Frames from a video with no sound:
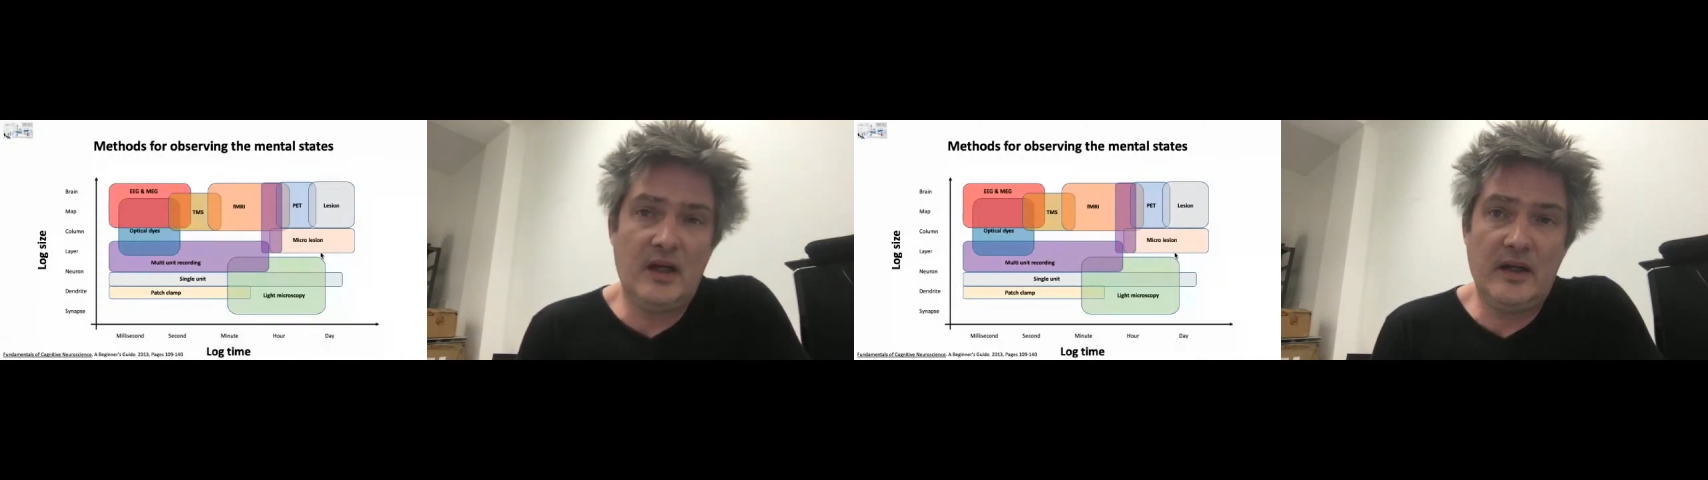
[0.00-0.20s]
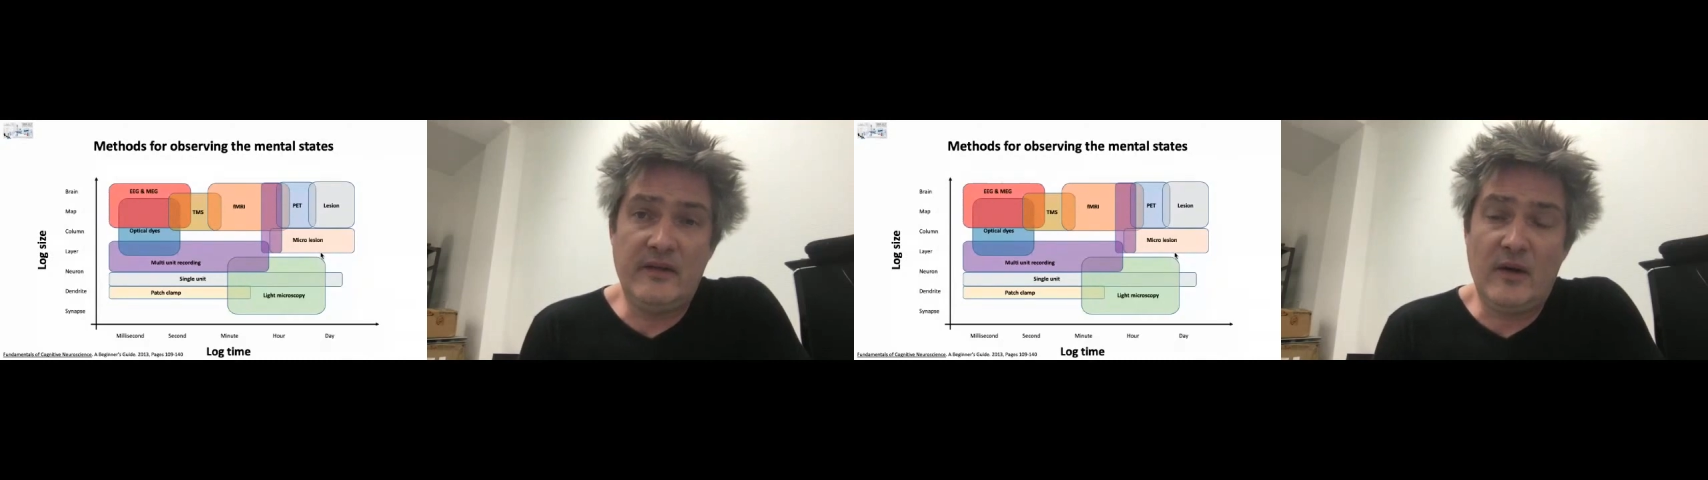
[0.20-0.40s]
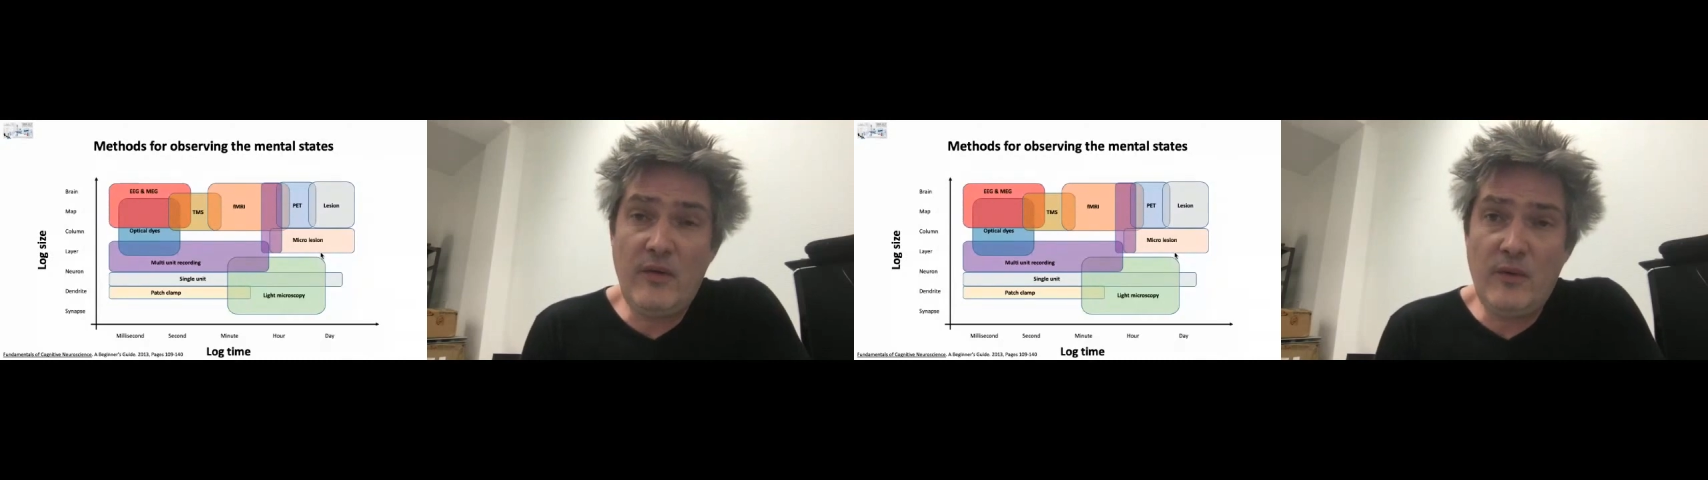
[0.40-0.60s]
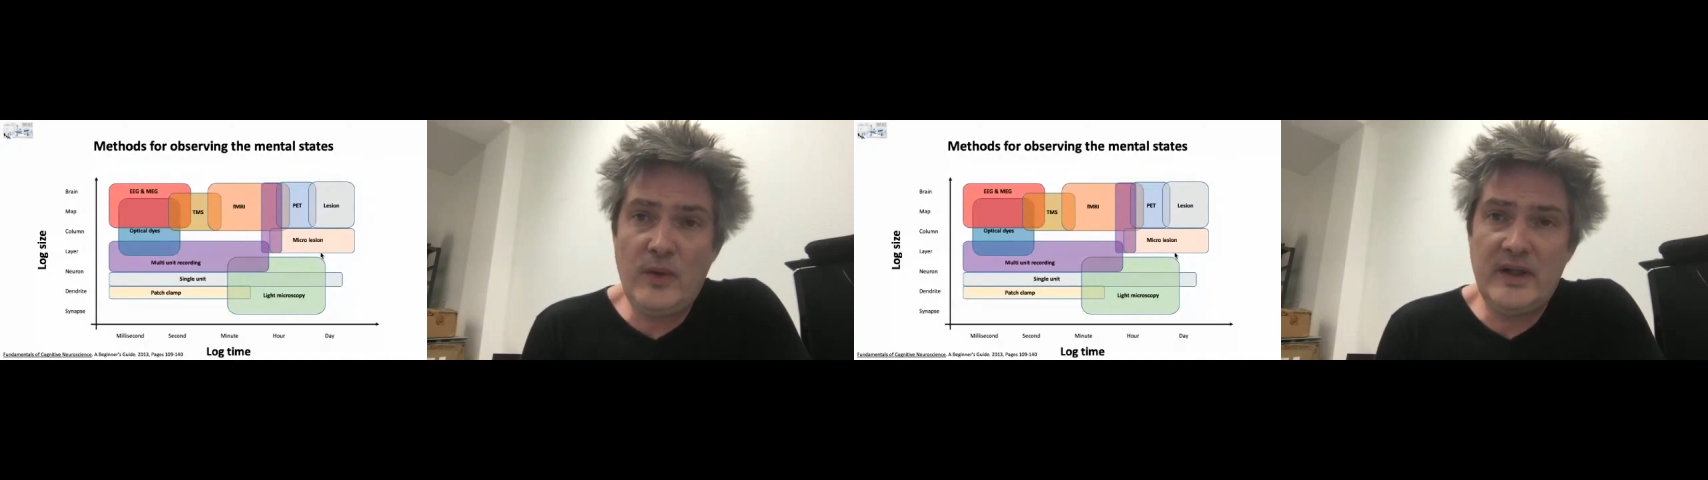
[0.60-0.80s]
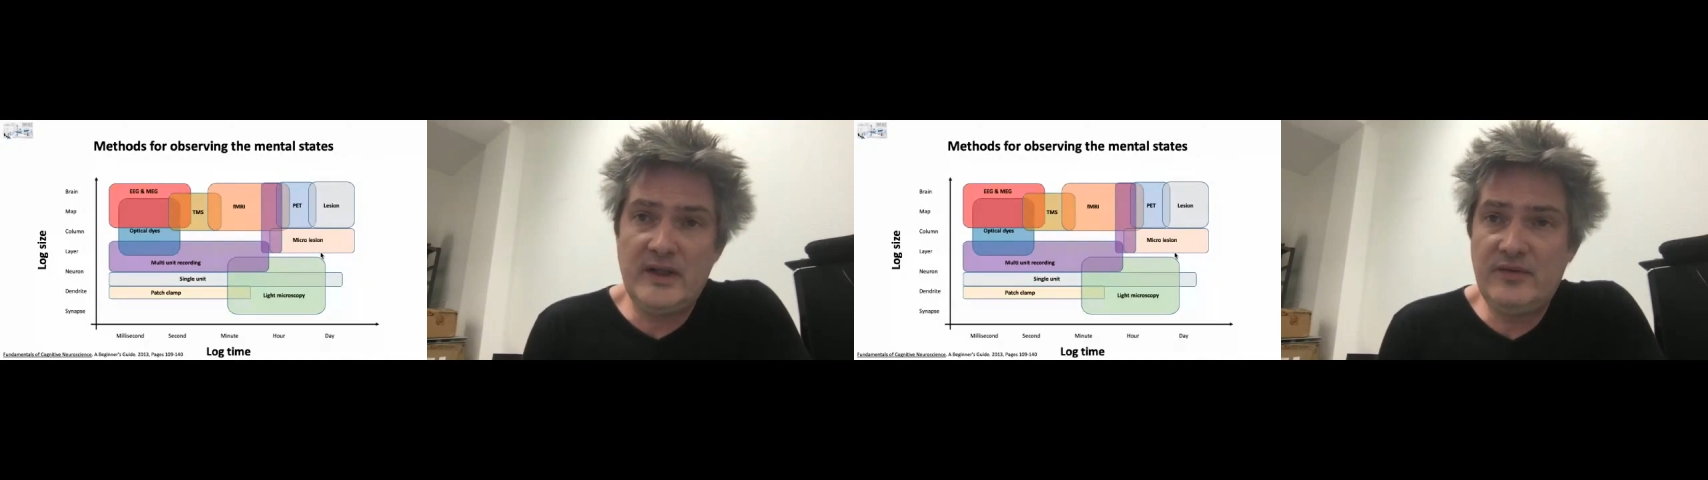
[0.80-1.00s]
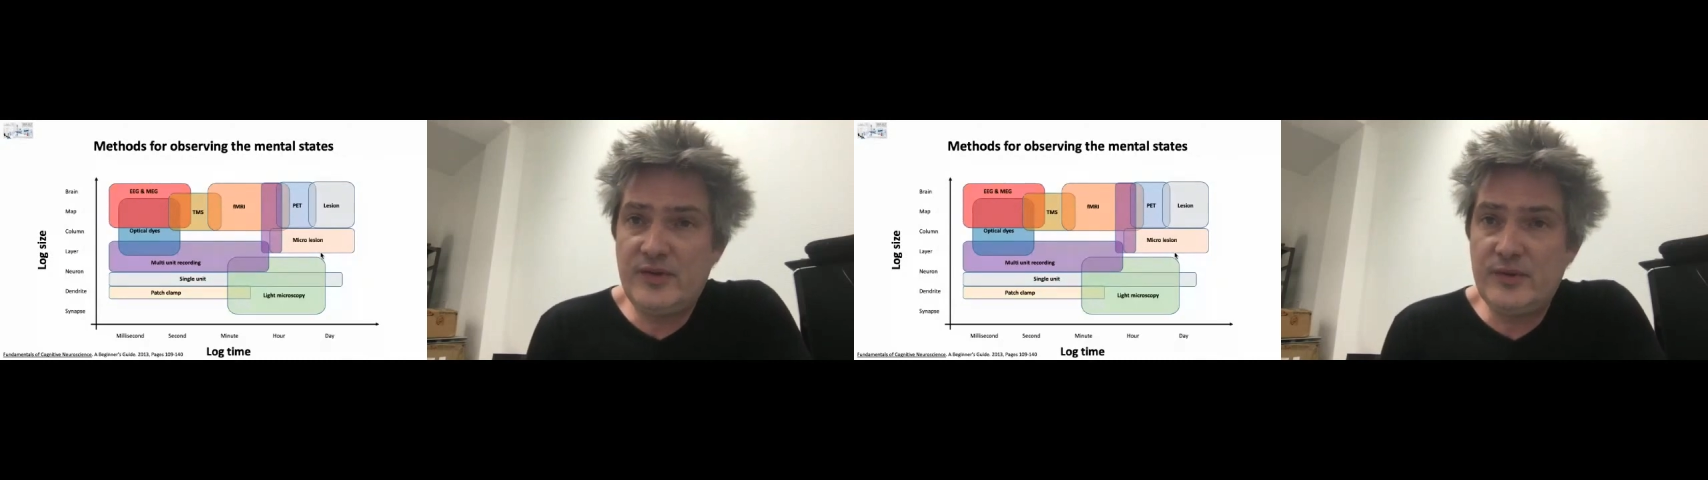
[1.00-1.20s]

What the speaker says: In the other way, if